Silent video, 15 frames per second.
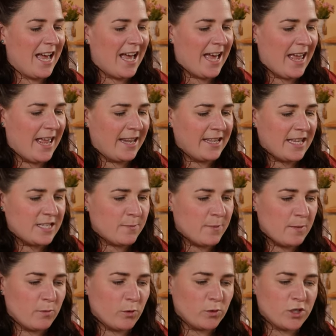and there's a
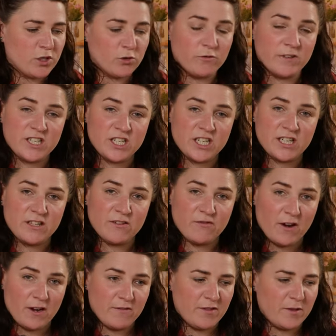bit more storage in the
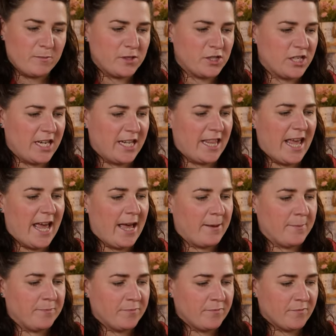front of the machine
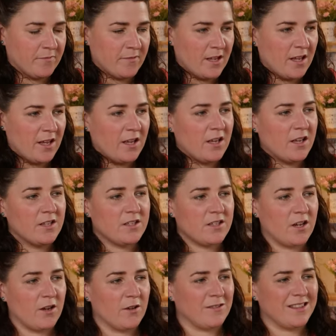there.
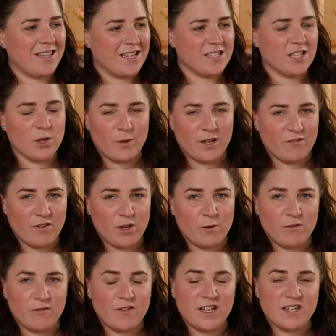So that's a quick
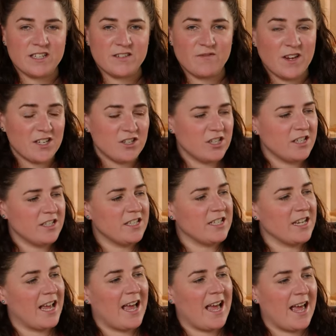view of its
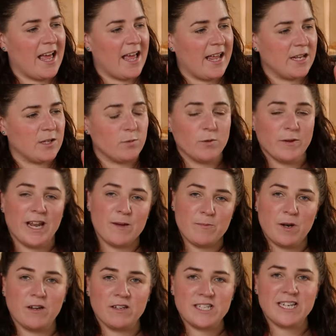features, and we'll get
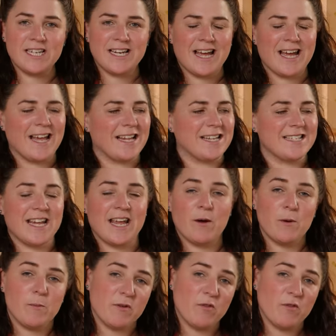it plugged in and see how it